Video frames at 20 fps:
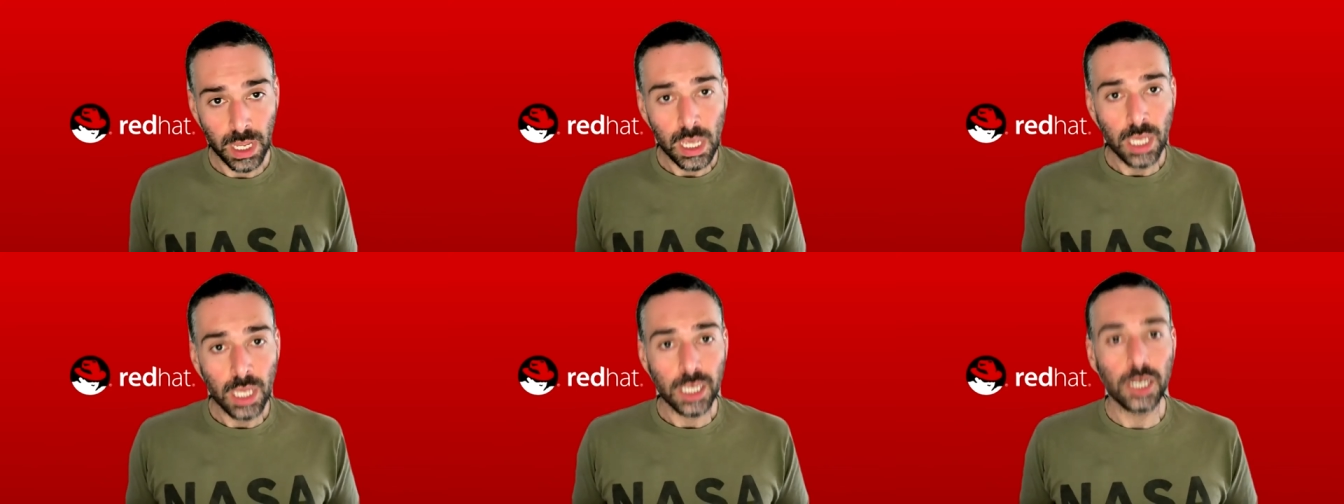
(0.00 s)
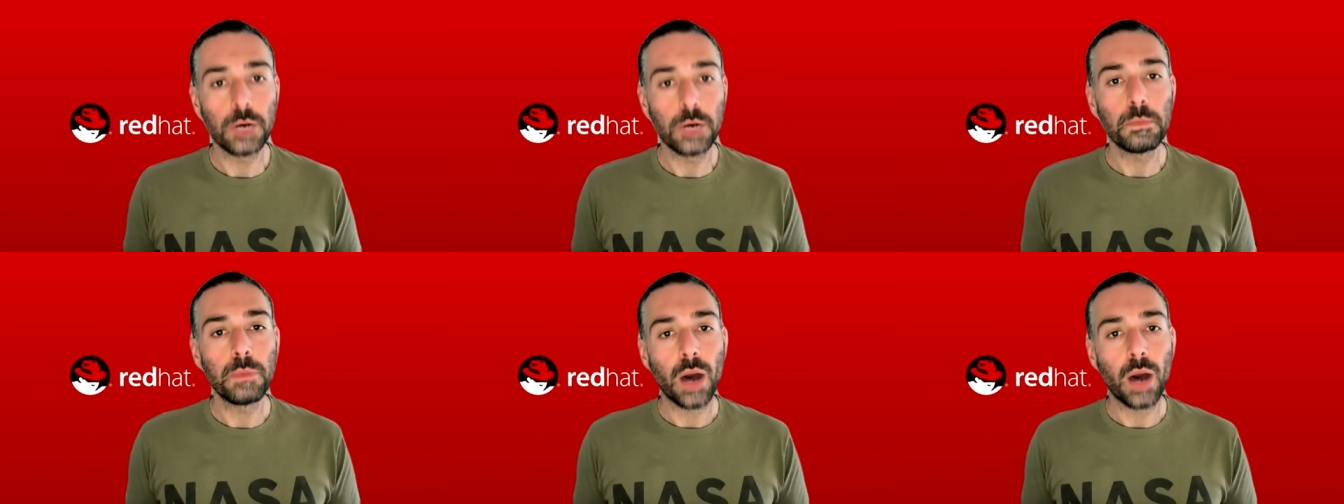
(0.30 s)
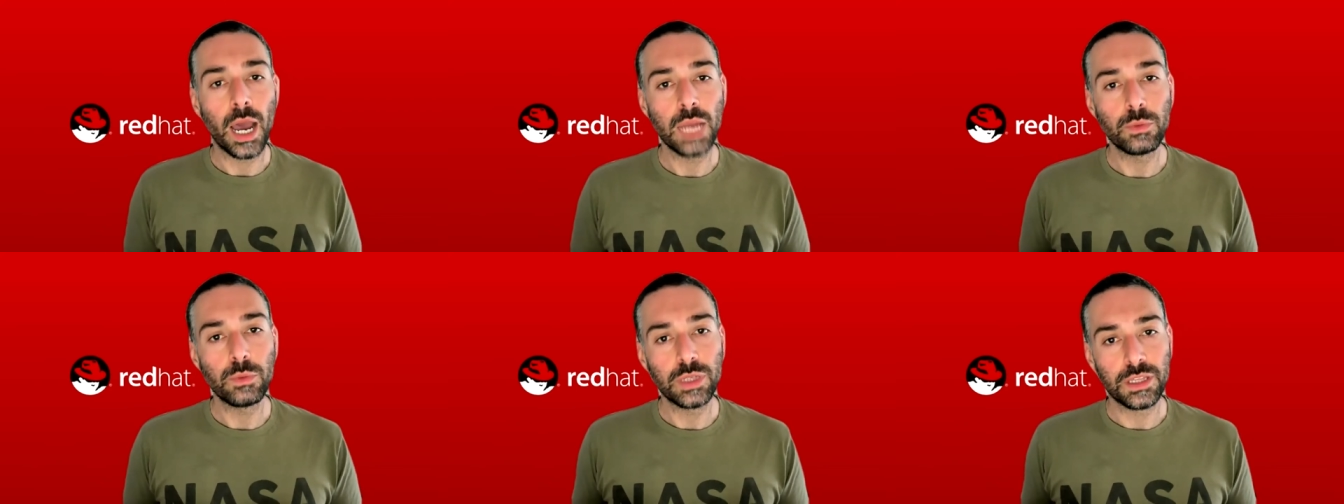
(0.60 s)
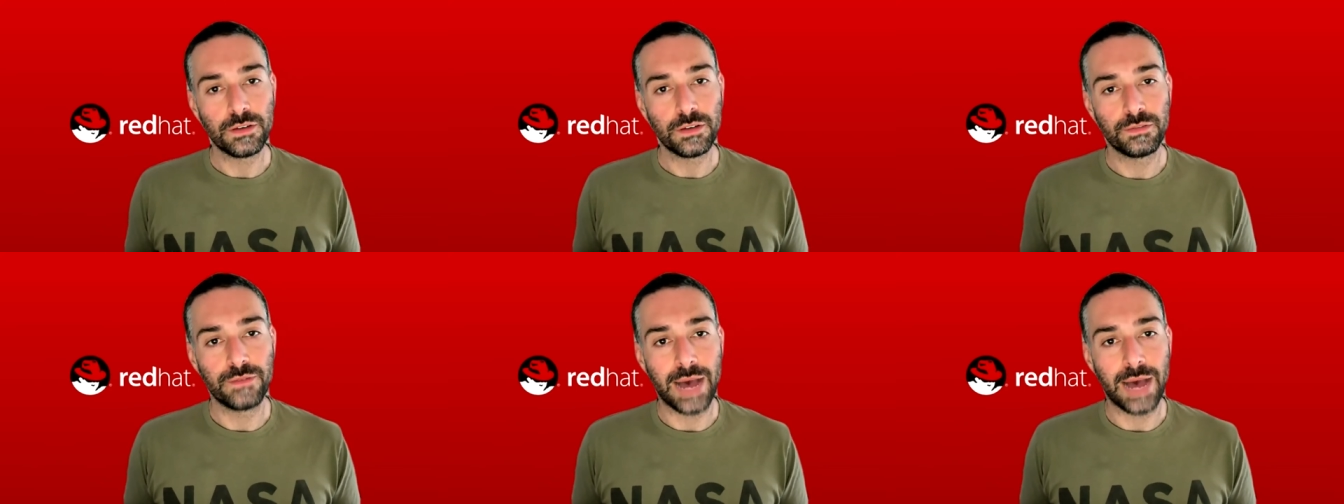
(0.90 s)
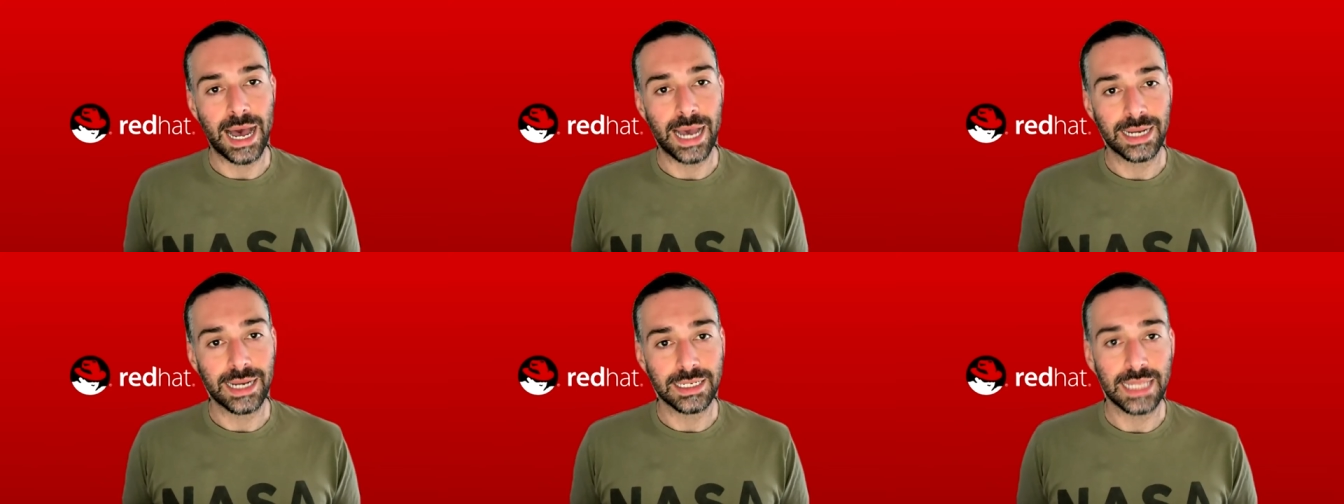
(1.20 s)
Combined with the
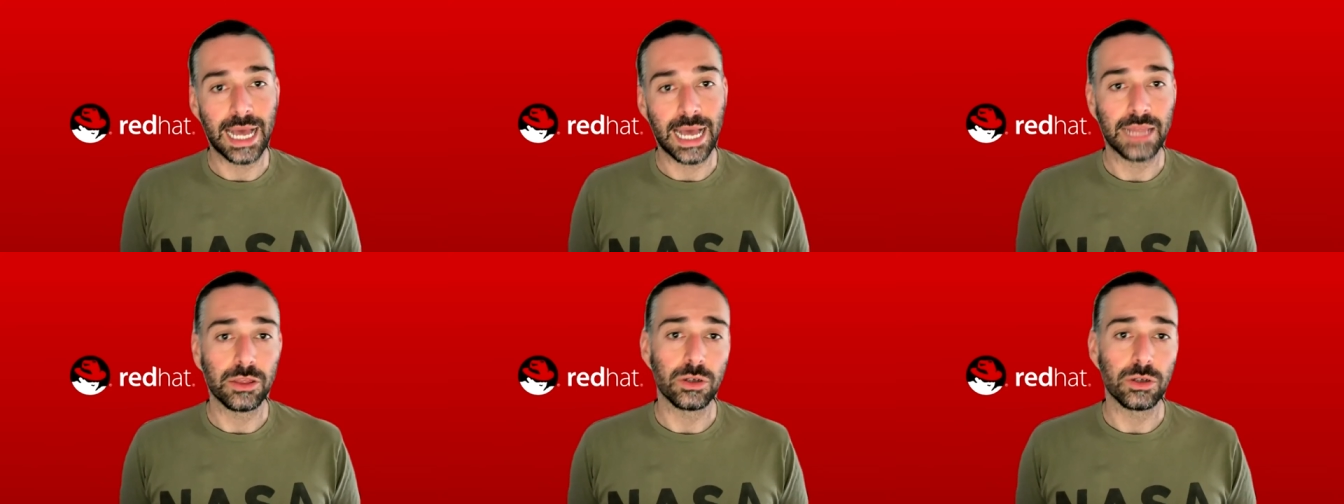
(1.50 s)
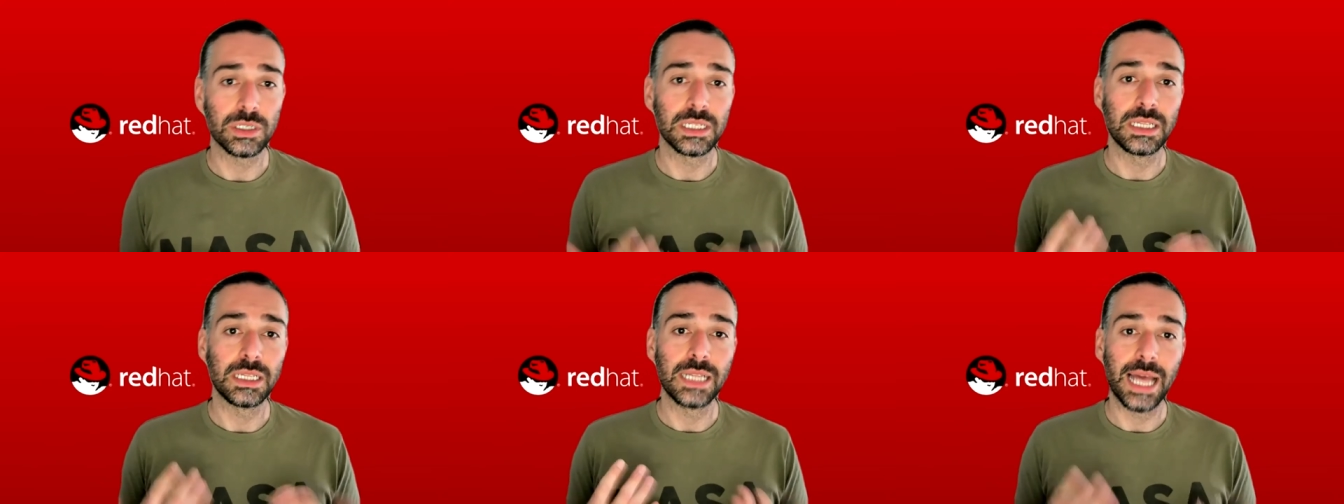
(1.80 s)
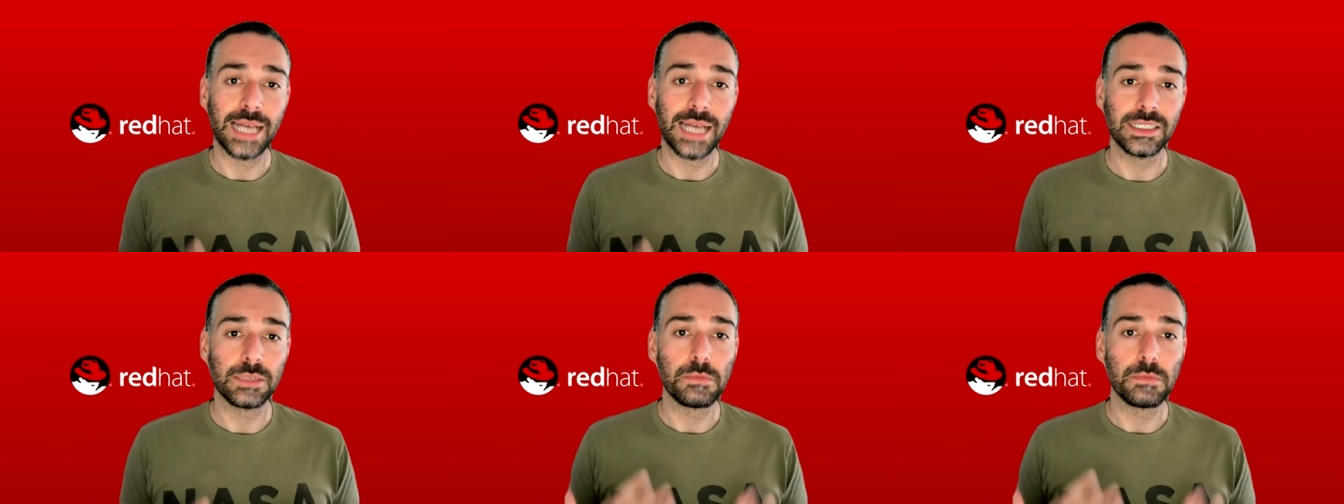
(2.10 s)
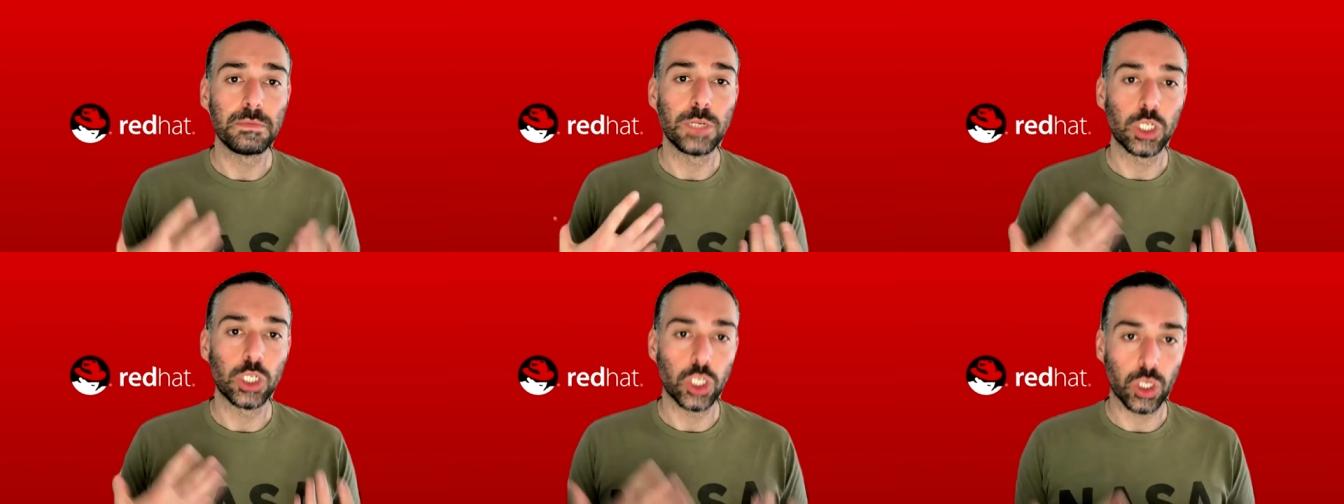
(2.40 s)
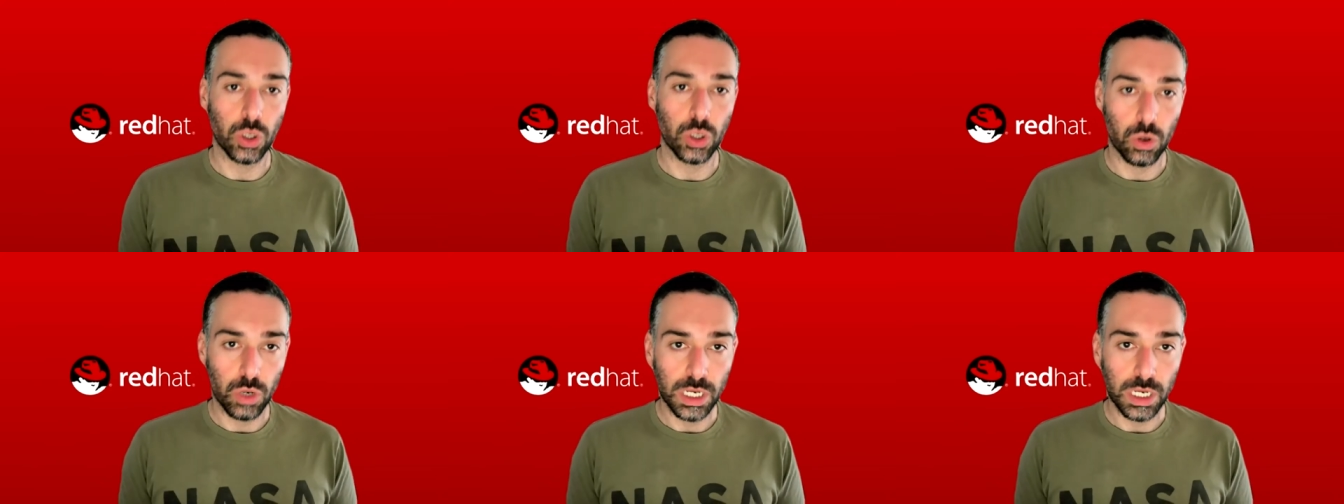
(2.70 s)
fact that there's less
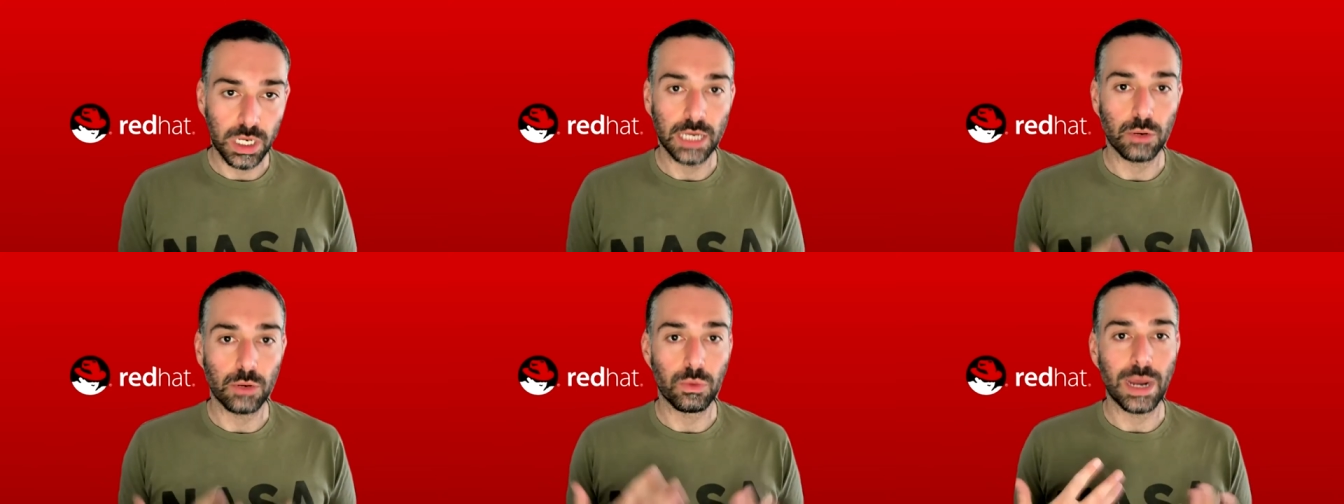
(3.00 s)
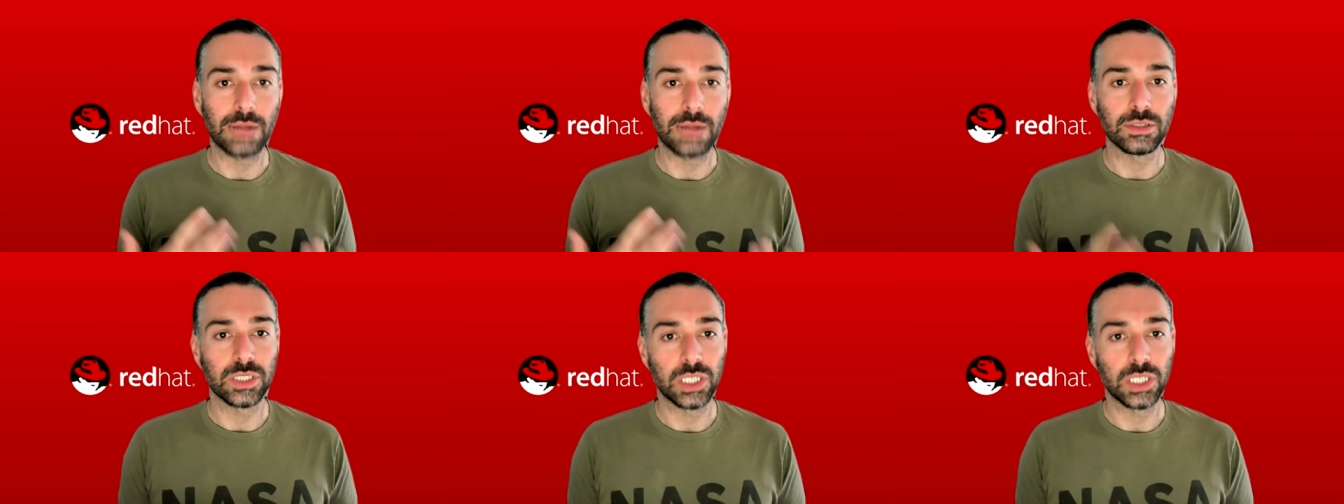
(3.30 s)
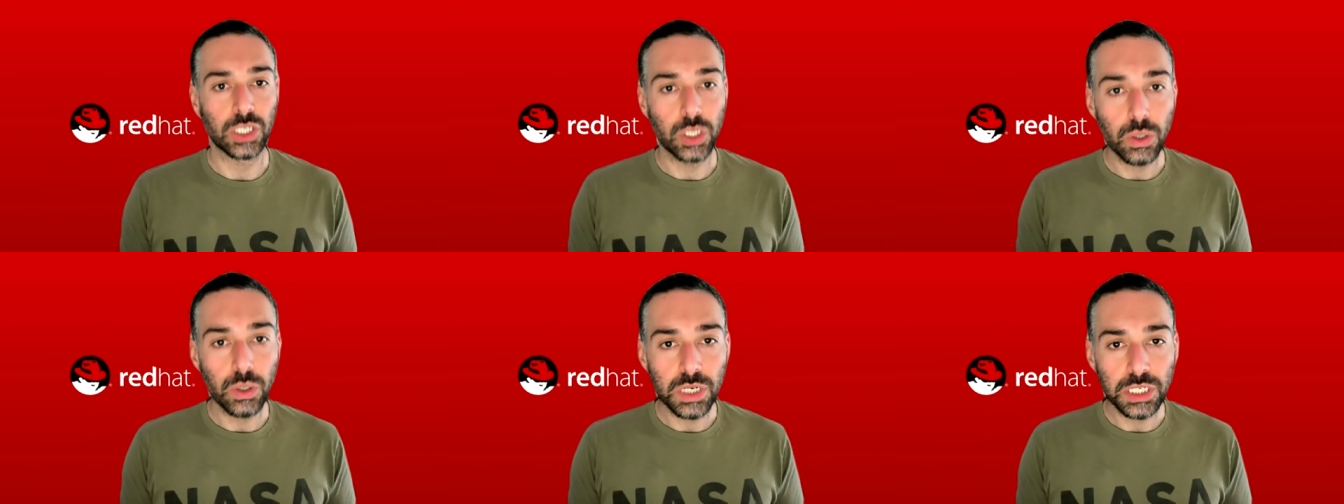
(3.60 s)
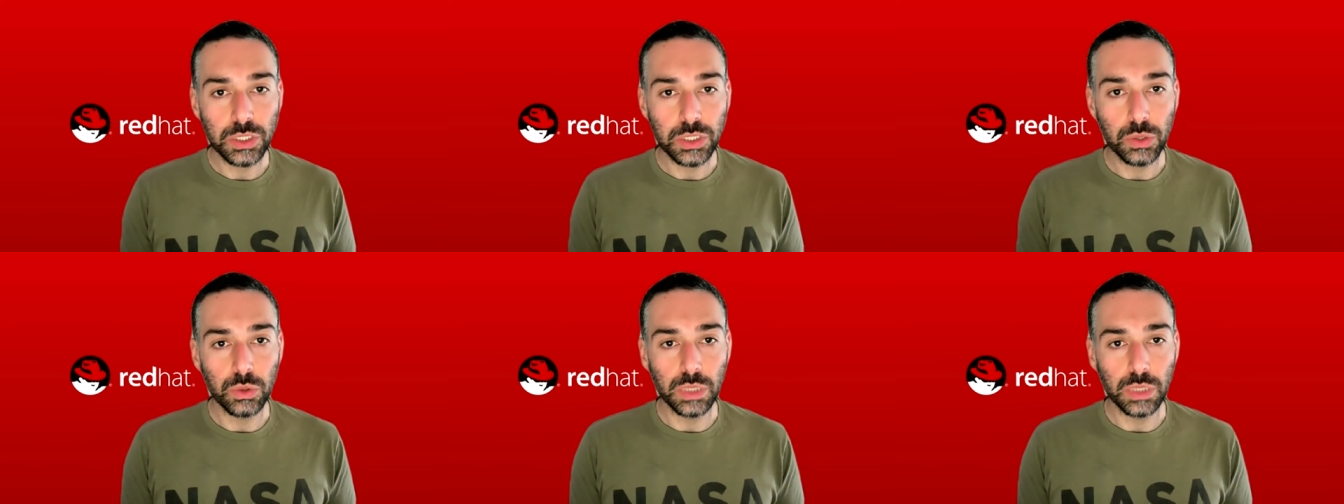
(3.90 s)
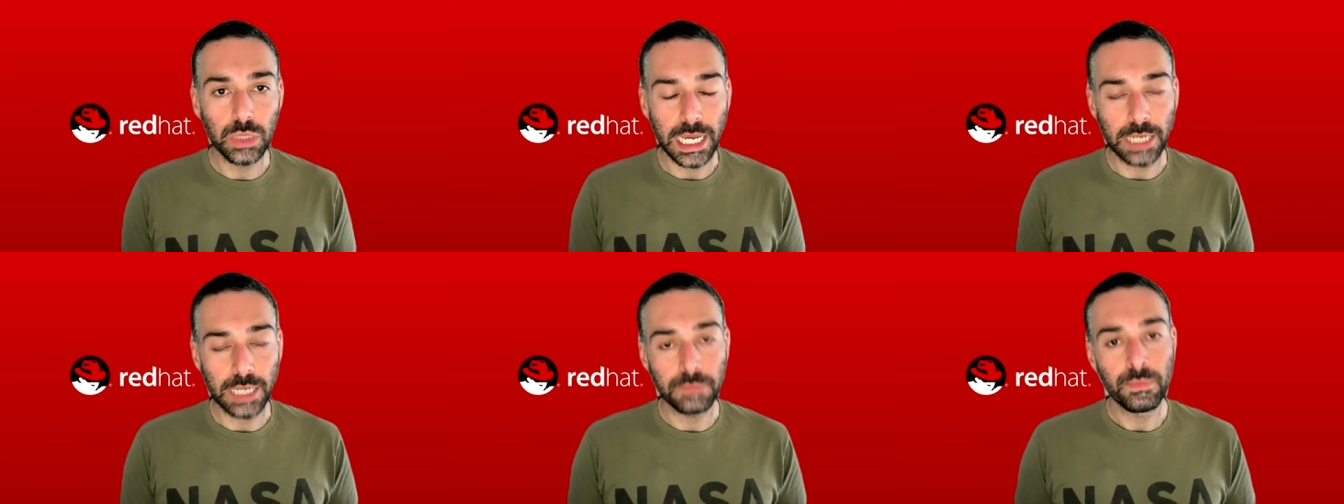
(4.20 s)
maturity around security
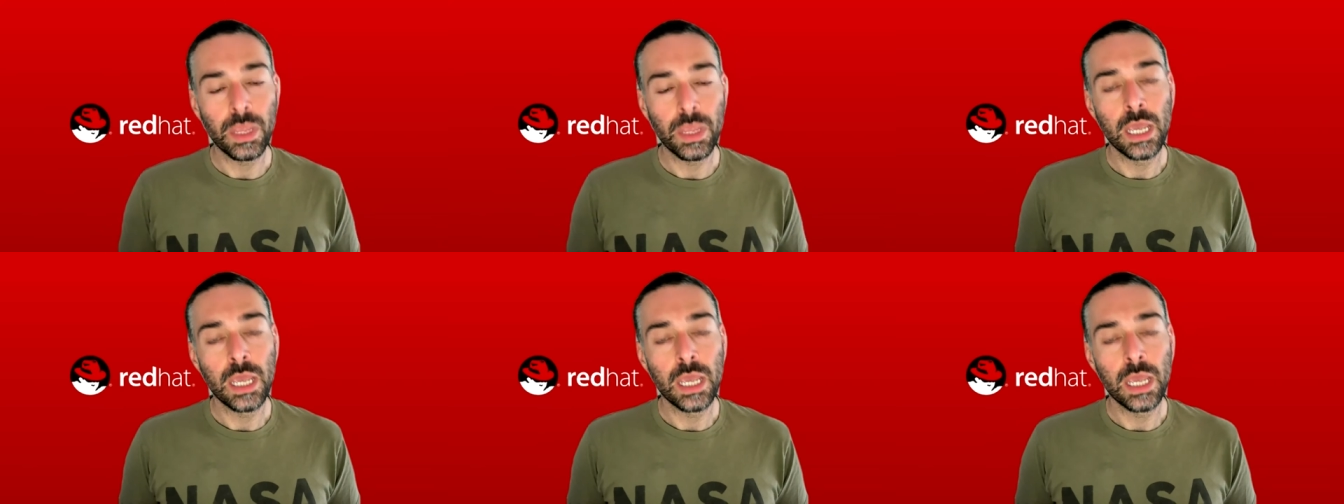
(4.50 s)
tooling,